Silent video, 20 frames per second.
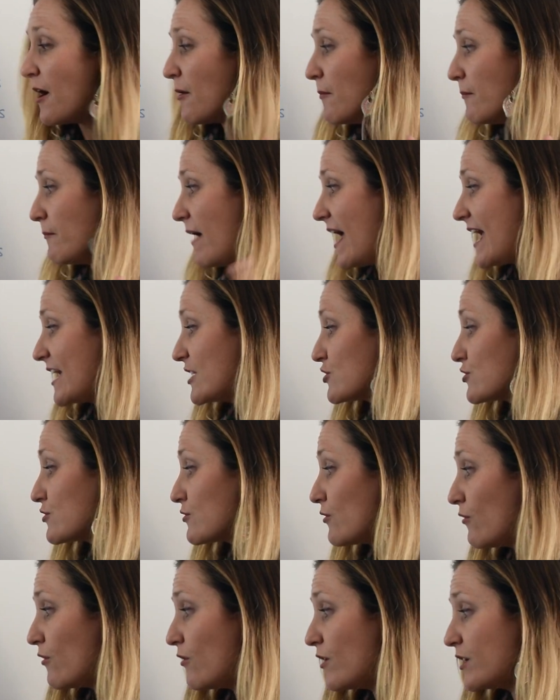Make
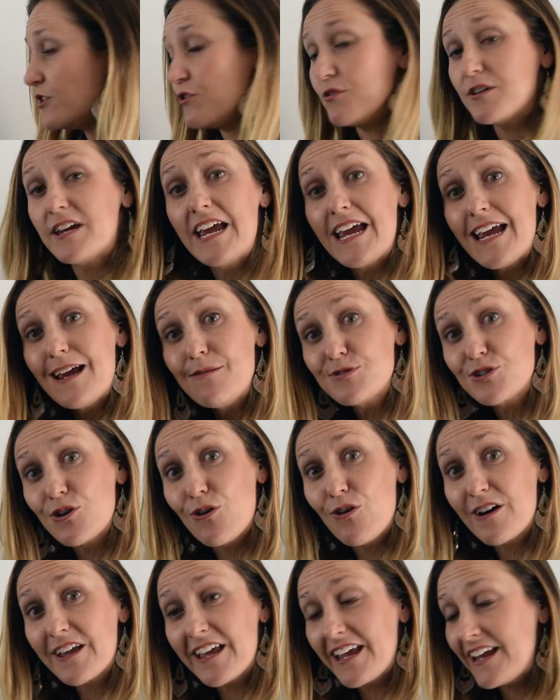sure you keep
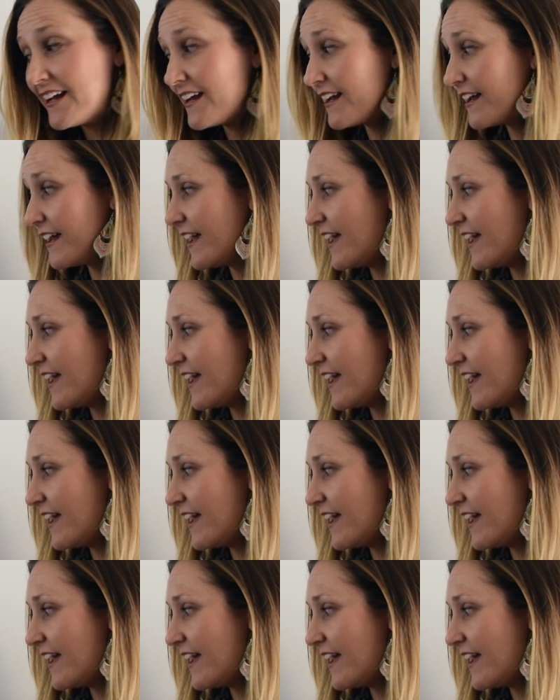talking.